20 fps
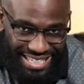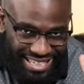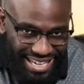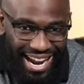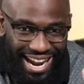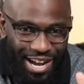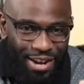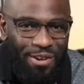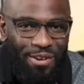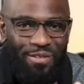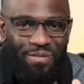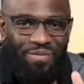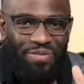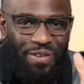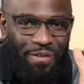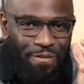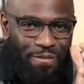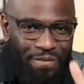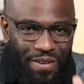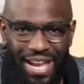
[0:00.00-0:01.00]
down
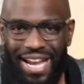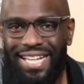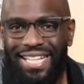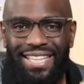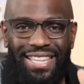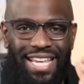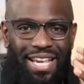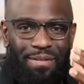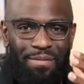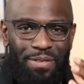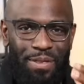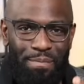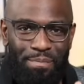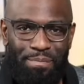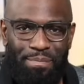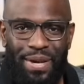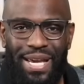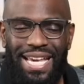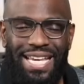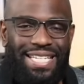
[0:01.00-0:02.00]
the fact that the
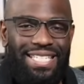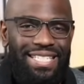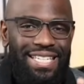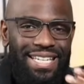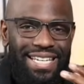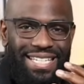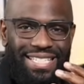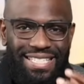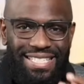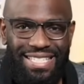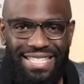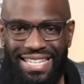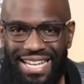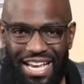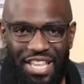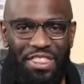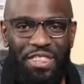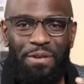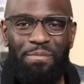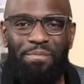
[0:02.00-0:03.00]
bass is
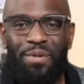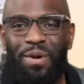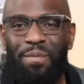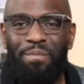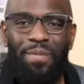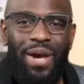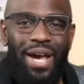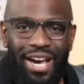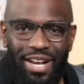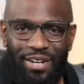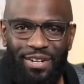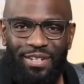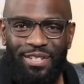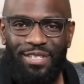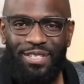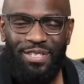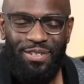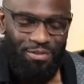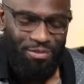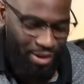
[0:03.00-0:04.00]
nothing but
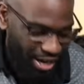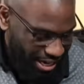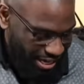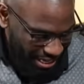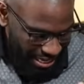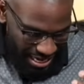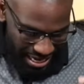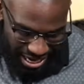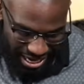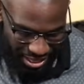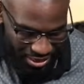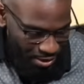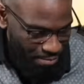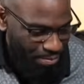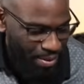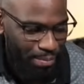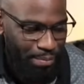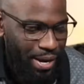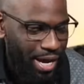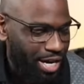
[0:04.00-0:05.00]
patterns, right? Nothing
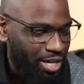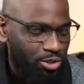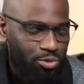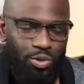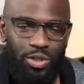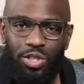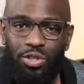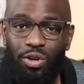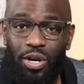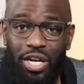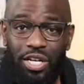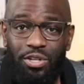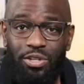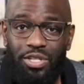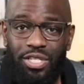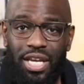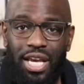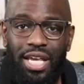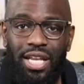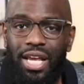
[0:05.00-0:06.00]
but patterns. Once you
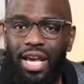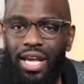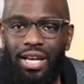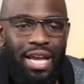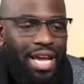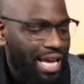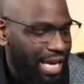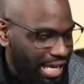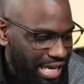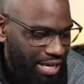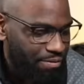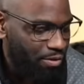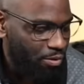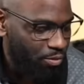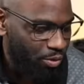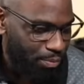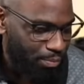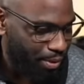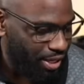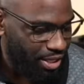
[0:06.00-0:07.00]
understand that, even
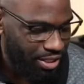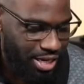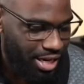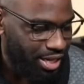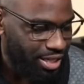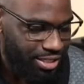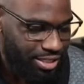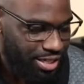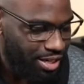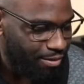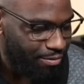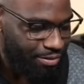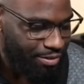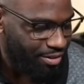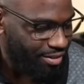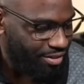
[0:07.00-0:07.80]
with pentatonic stuff,